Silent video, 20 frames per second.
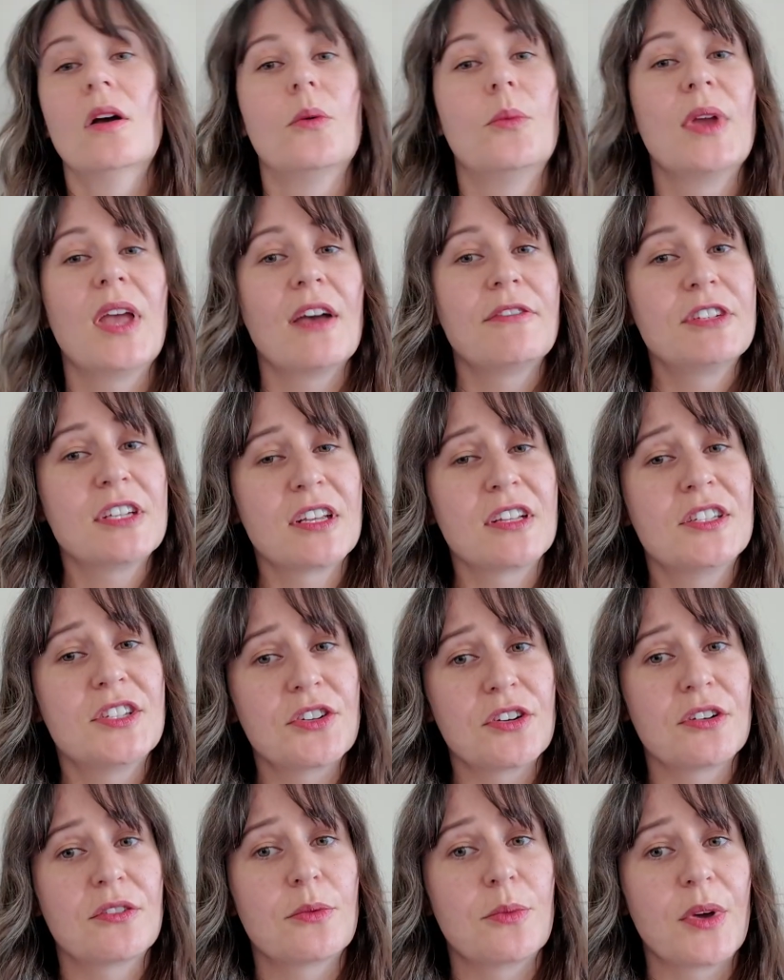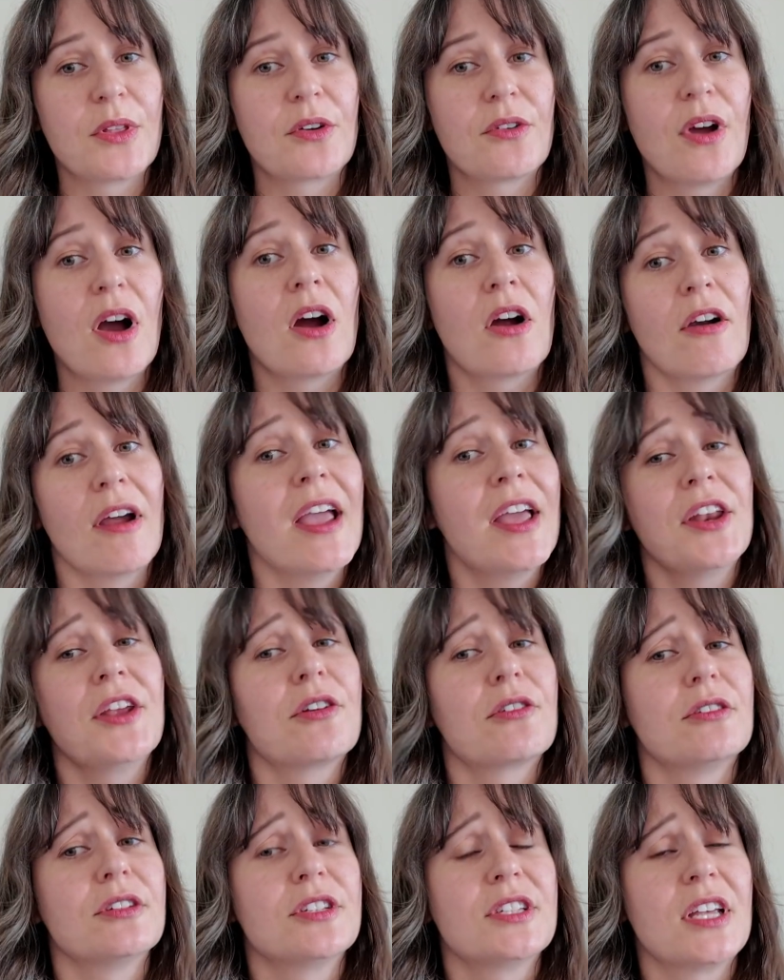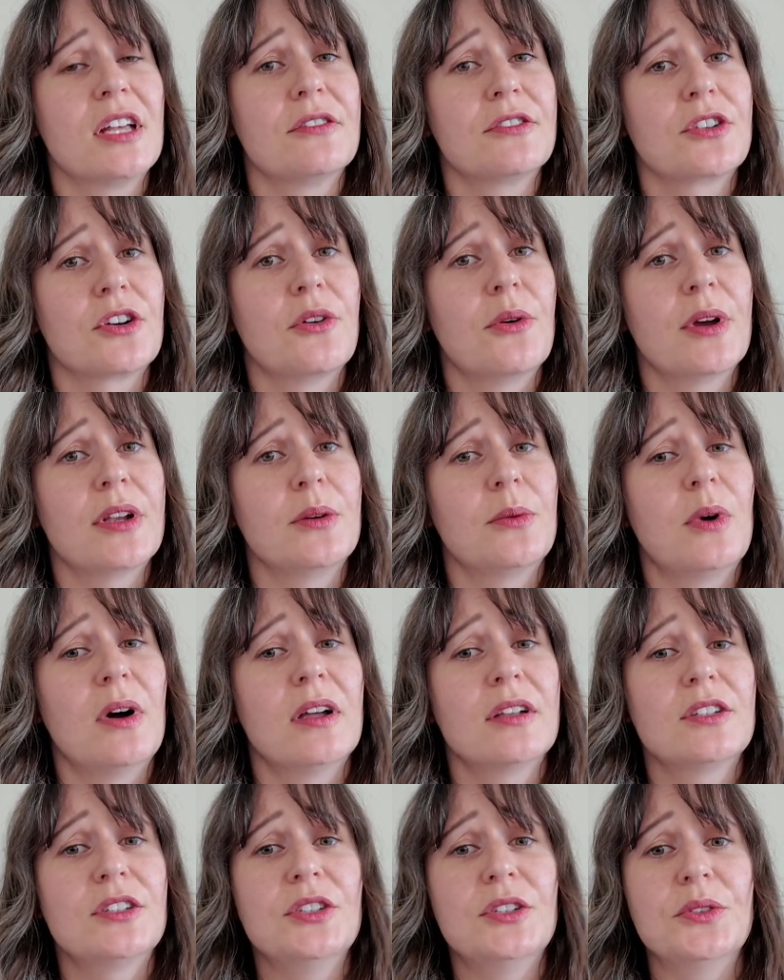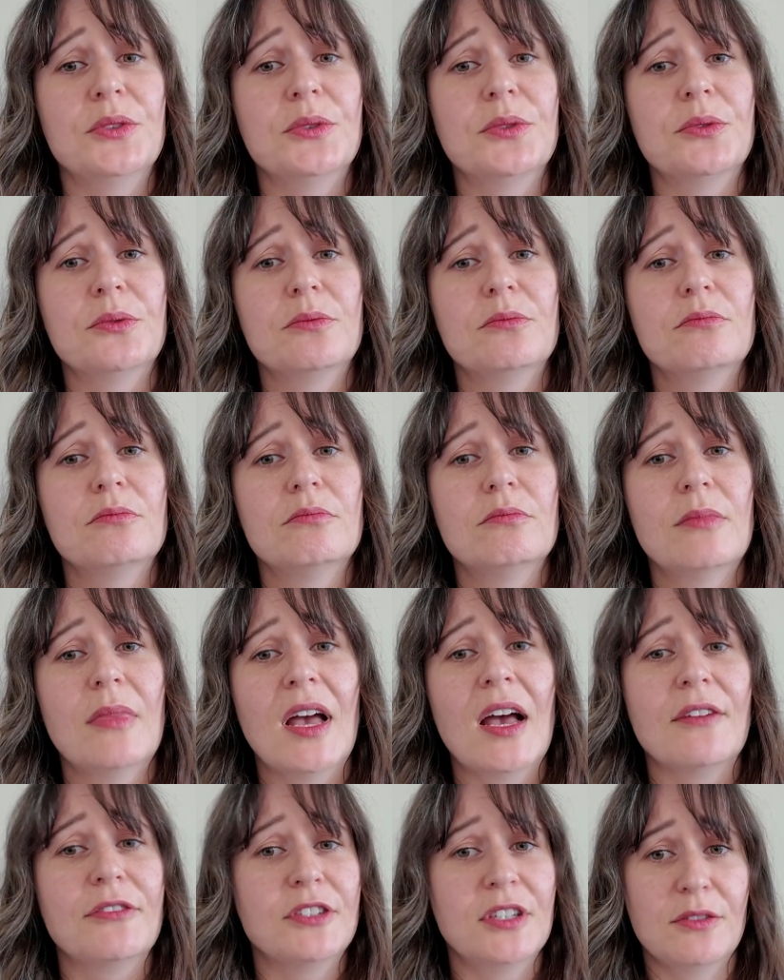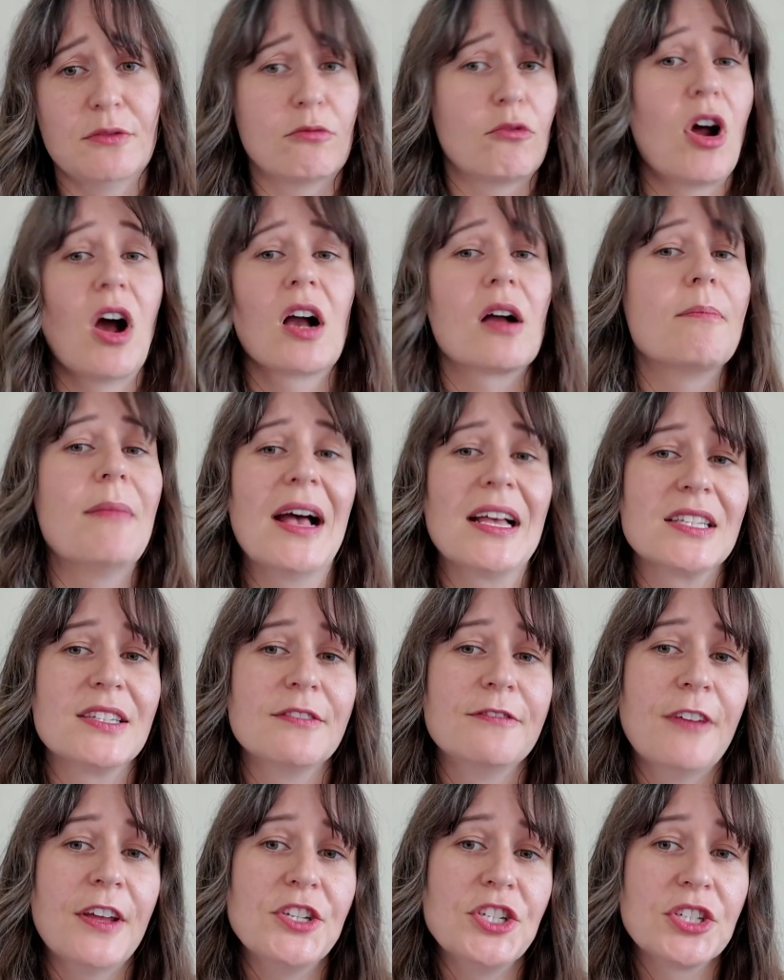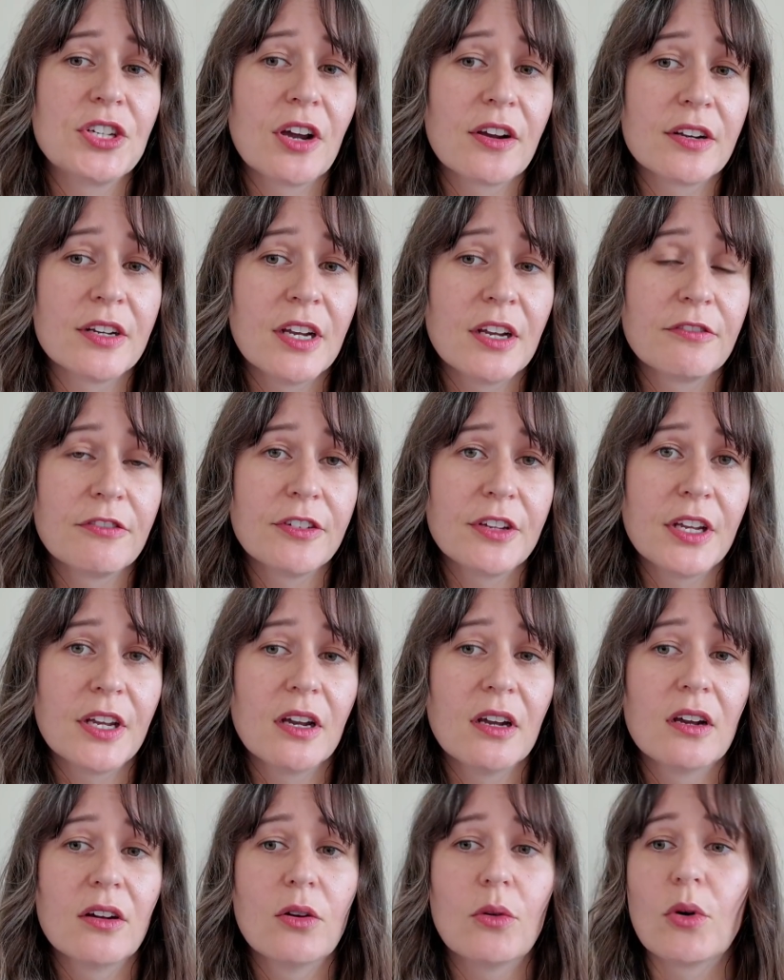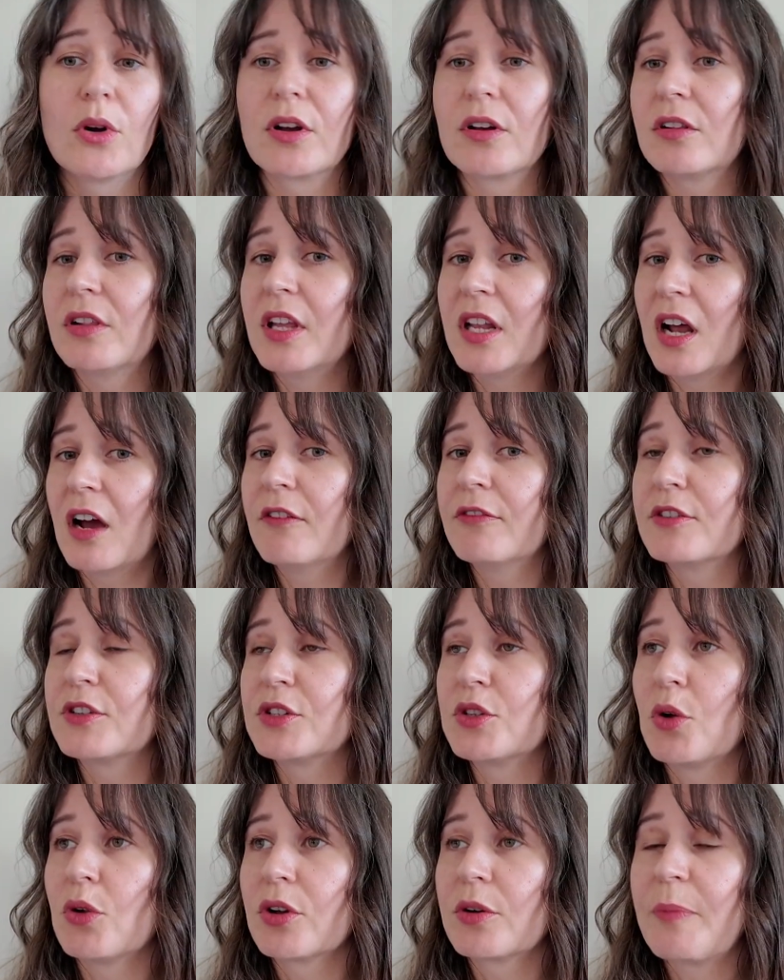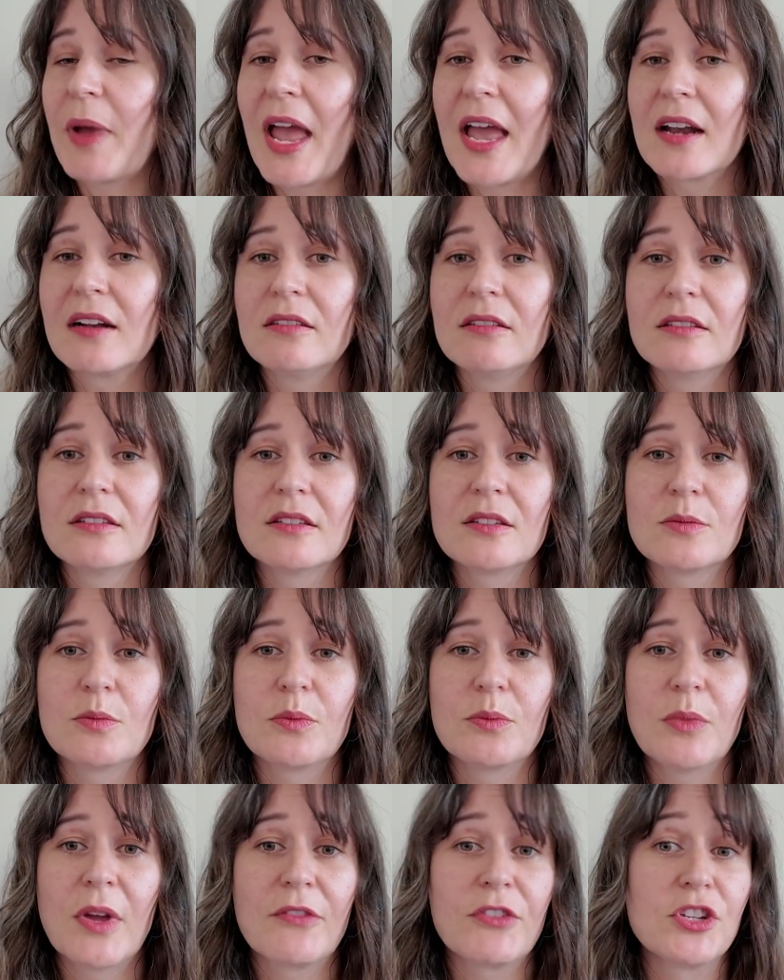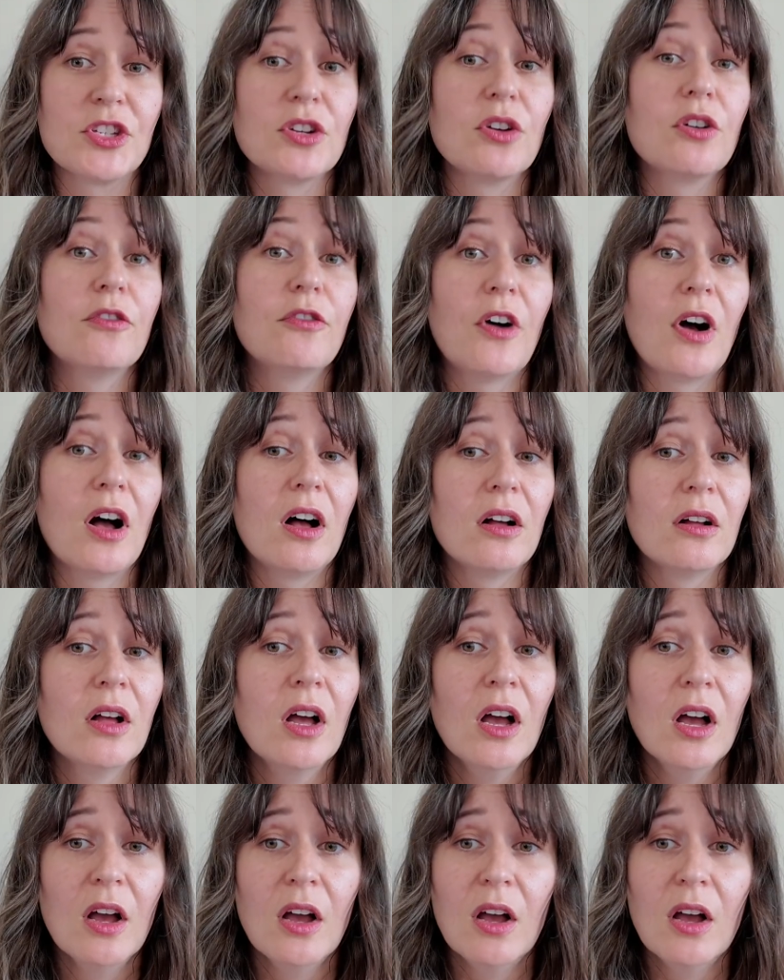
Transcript: We have to consider whether our 80-year-old selves are going to want to have to rock a massive veggie garden every year, or clean off the solar panels every snowfall,